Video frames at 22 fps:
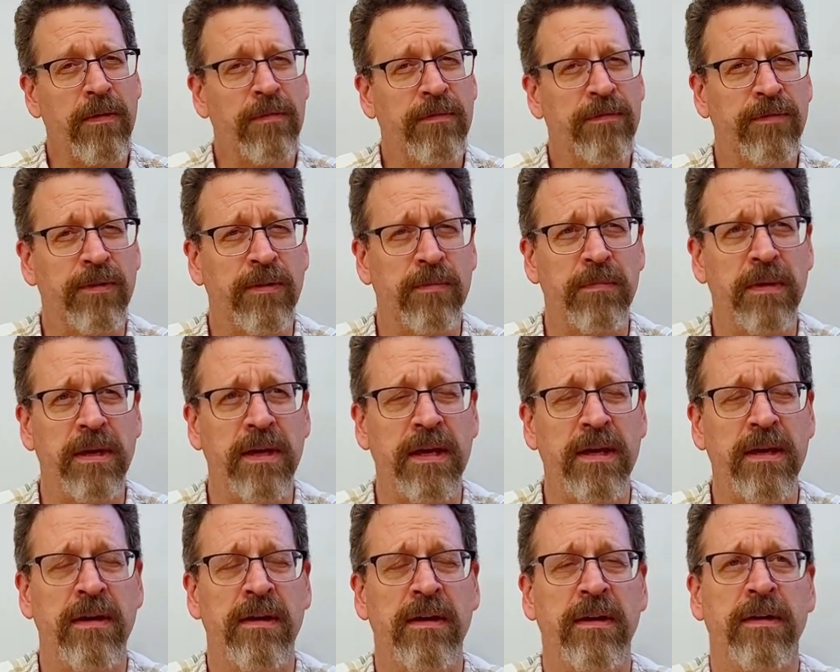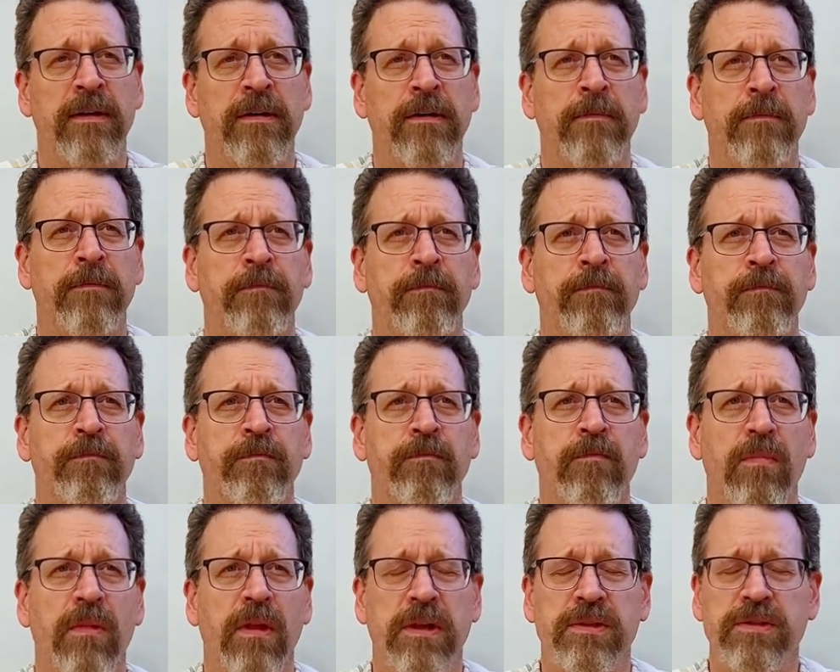For me,
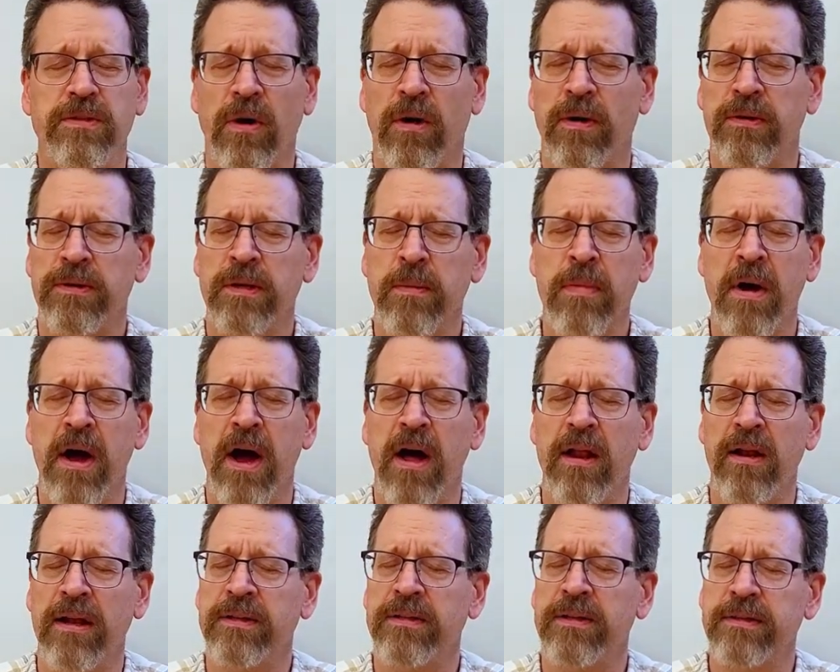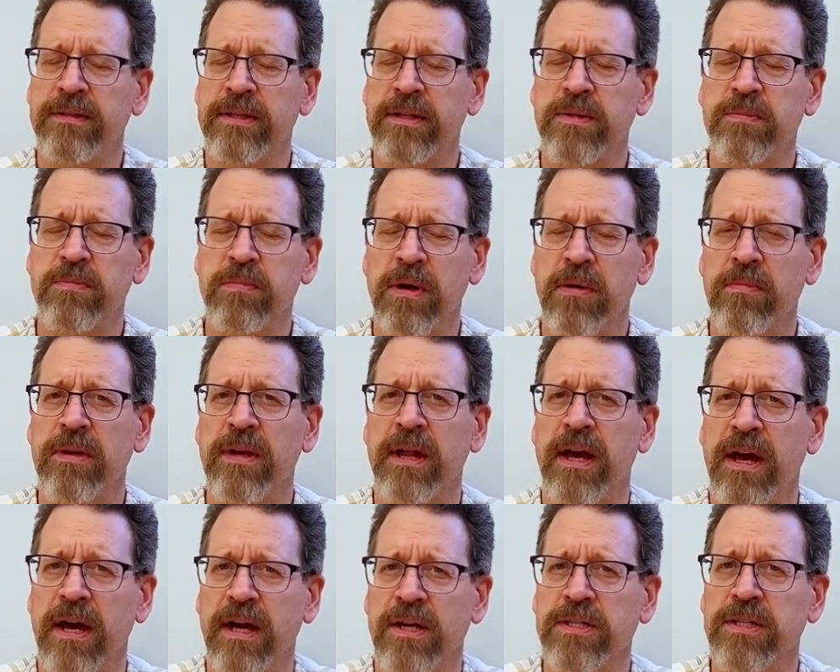it's on the palate that this bourbon
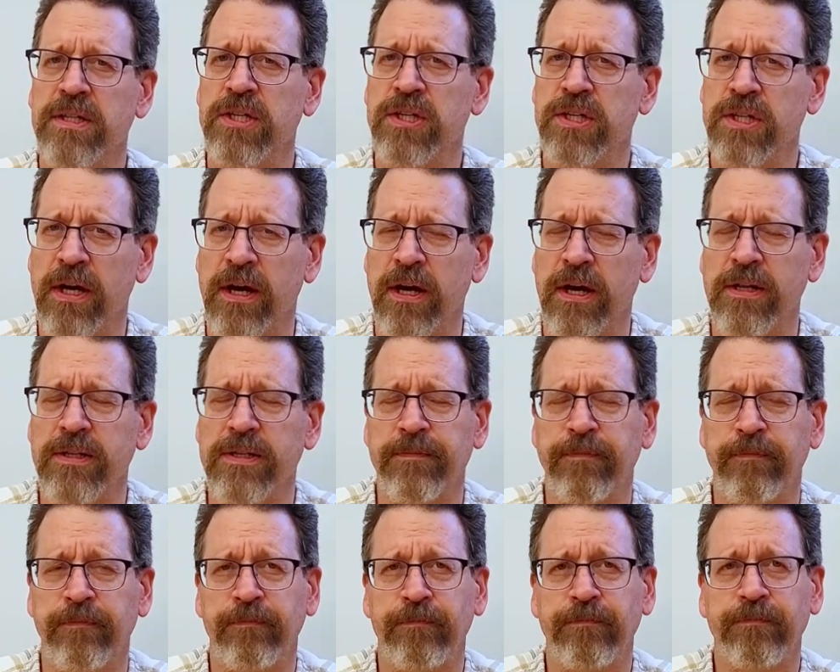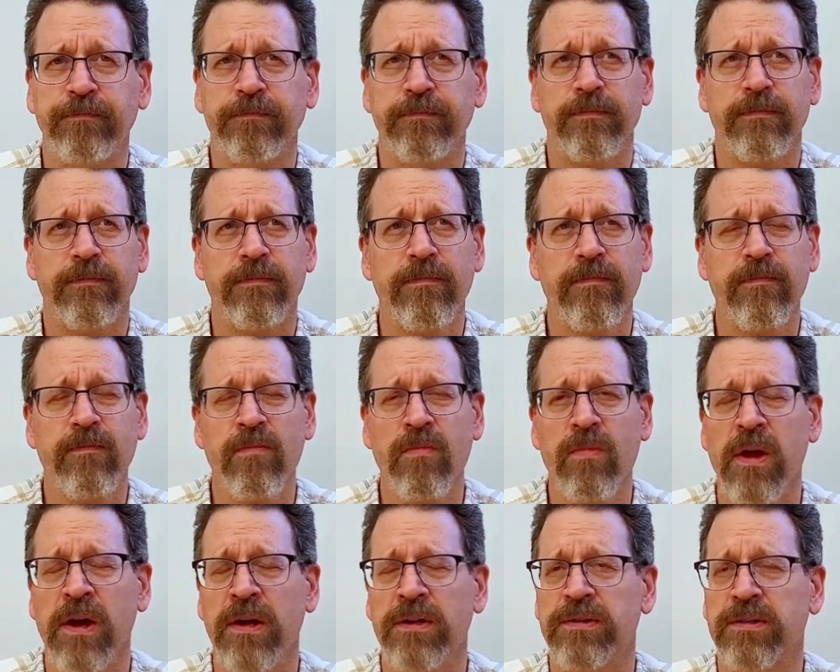actually shines.
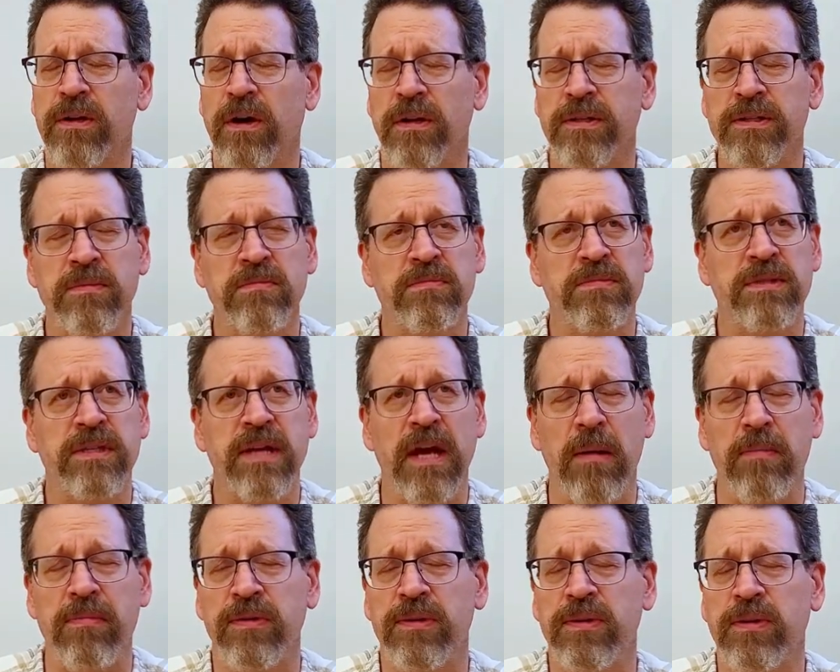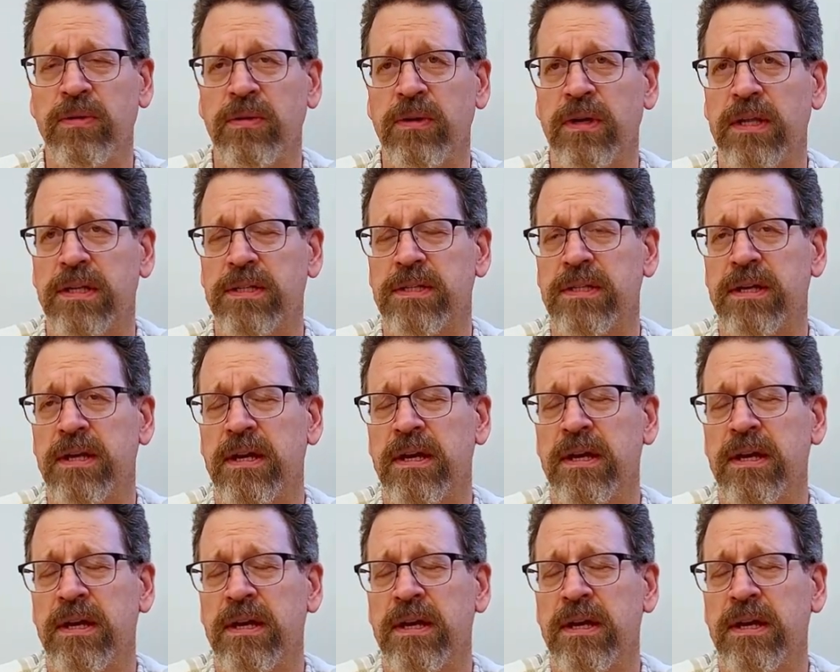It's got some depth to it.